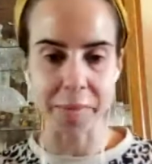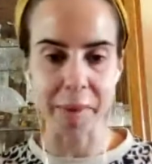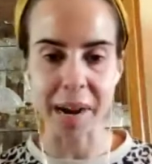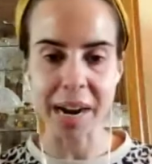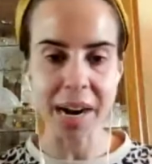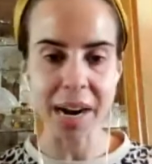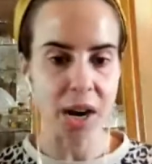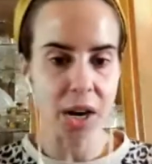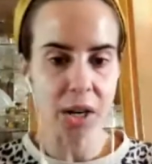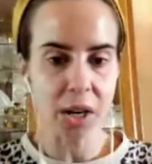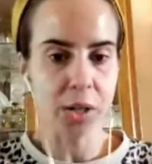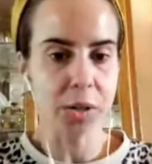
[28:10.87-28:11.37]
my
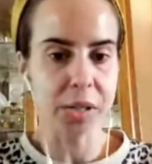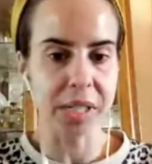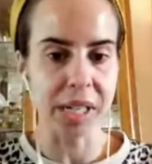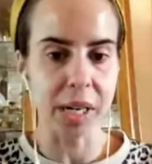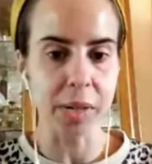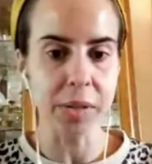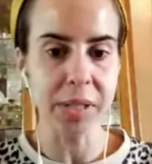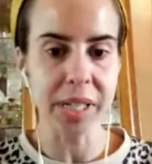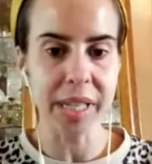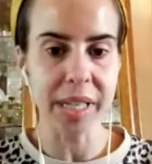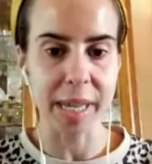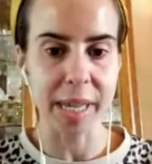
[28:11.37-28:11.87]
heart goes
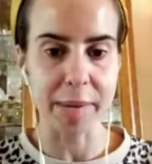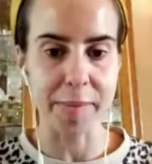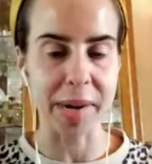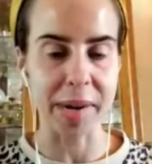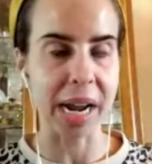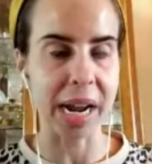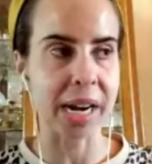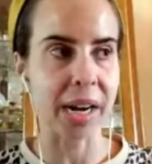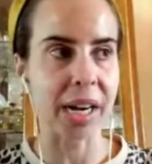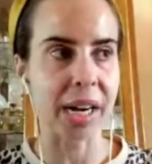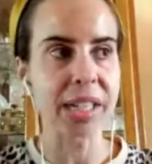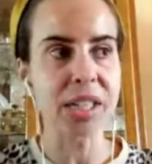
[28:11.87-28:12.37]
out to them.
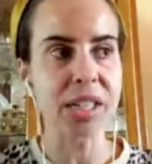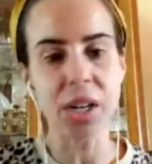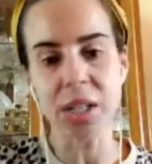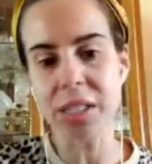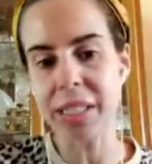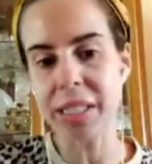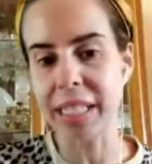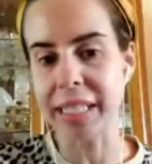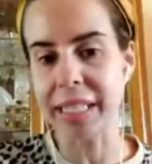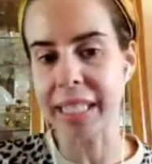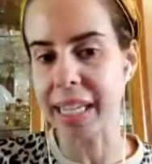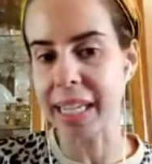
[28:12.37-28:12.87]
And I talk
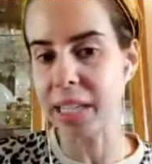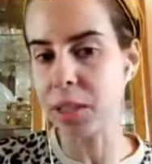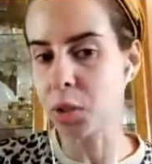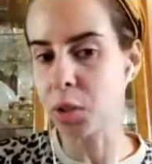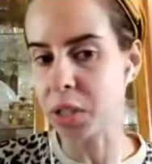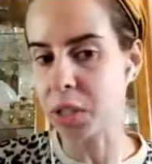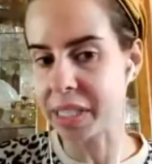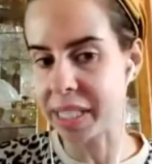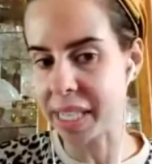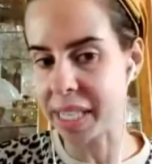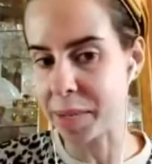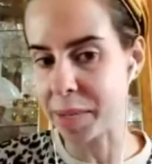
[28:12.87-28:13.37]
to
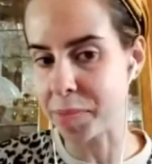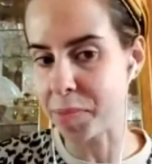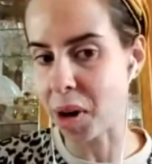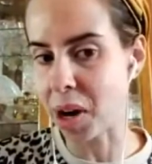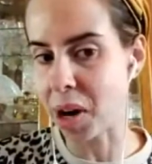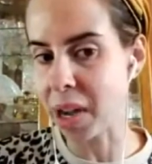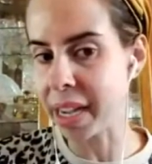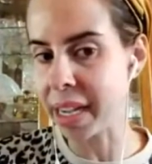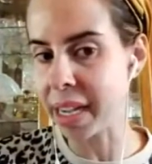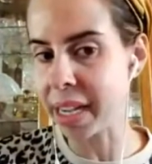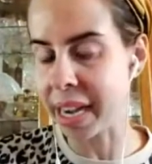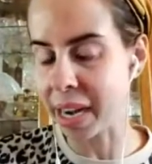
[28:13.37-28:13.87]
landlords in
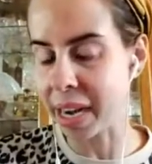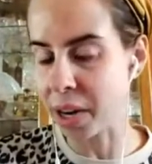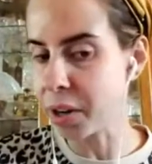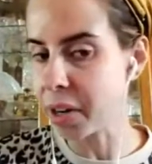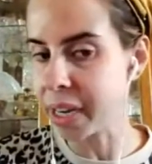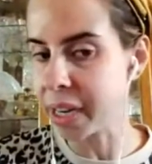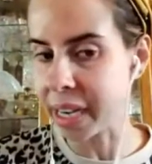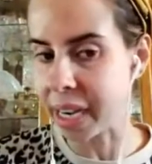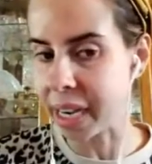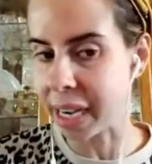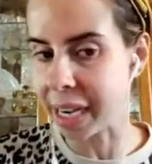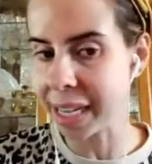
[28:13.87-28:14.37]
my
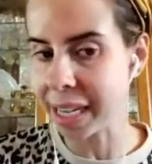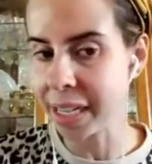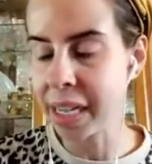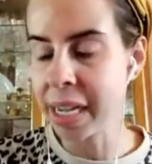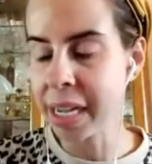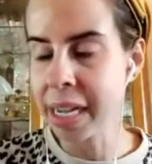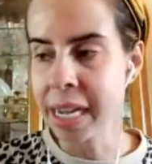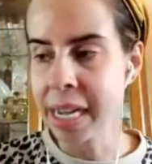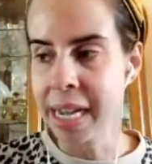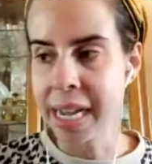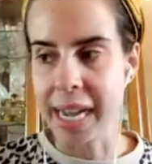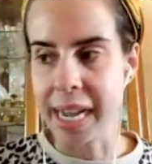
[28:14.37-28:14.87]
area
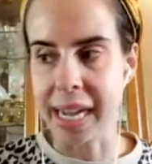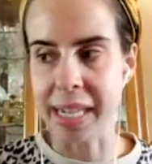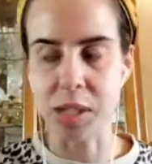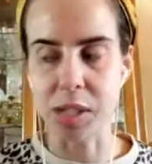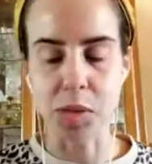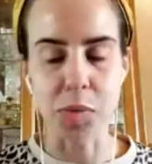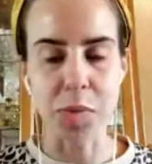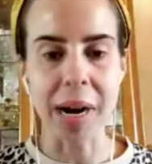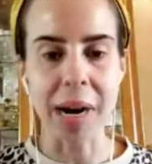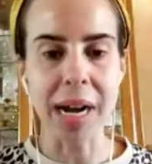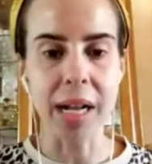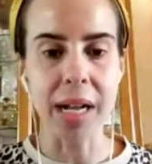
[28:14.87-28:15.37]
as
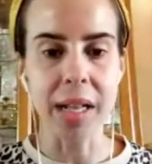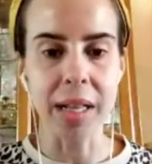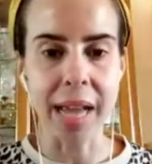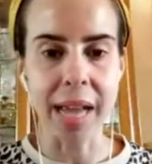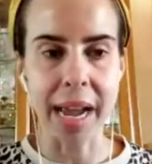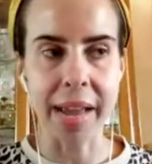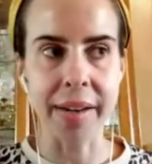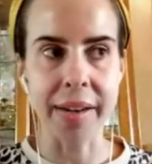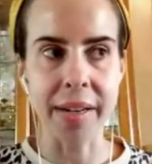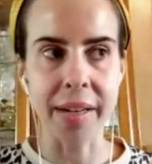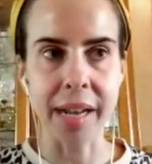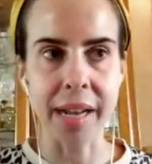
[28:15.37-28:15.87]
well.
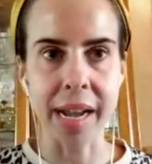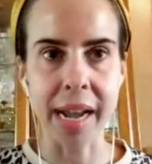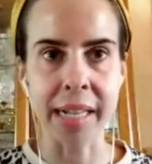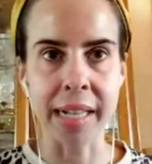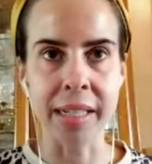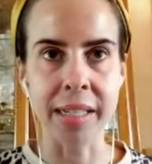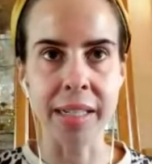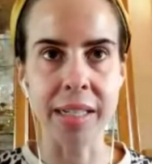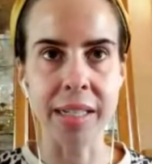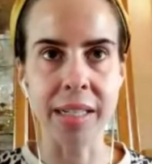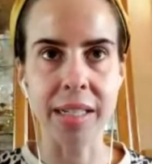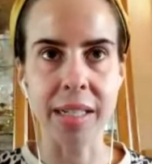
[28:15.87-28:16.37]

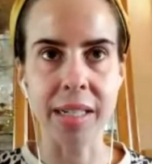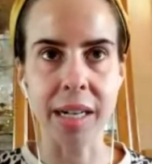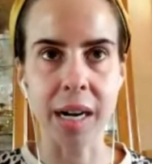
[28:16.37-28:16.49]
And